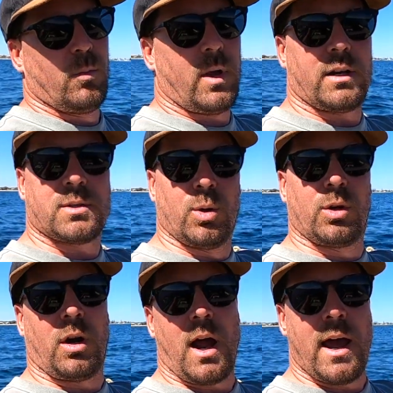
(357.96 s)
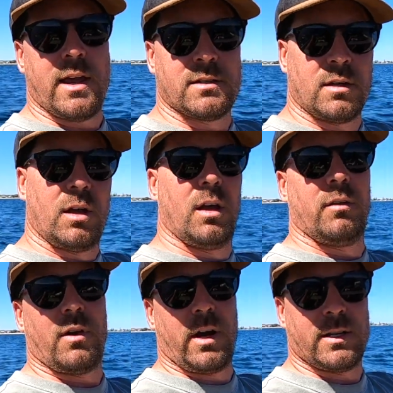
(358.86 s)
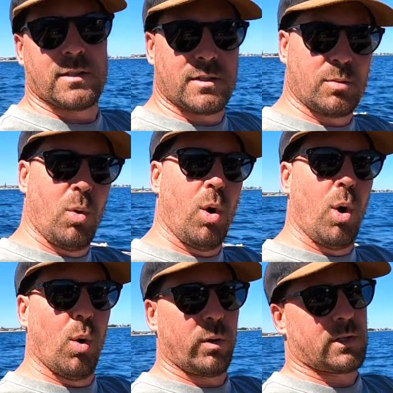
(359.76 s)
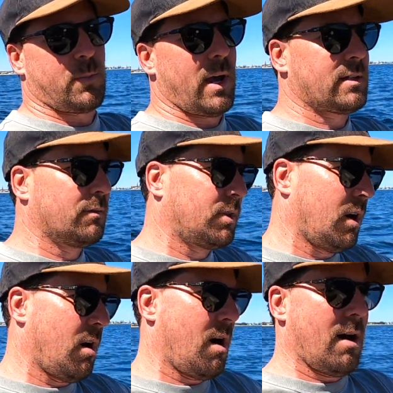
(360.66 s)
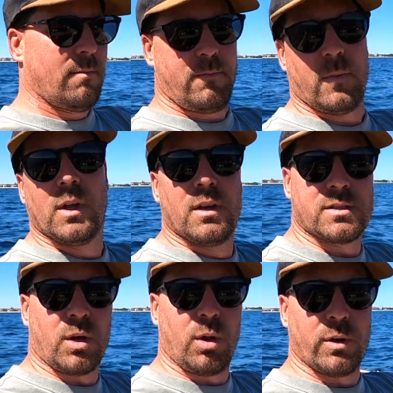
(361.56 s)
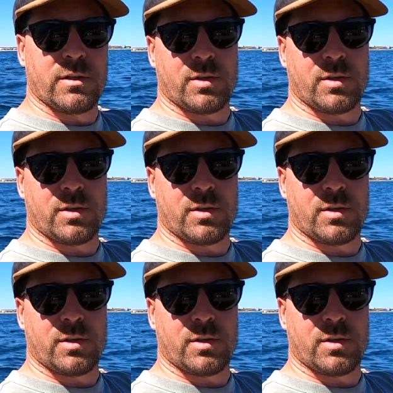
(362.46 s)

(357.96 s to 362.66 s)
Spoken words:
But 2 crays in a very small space of time, so close to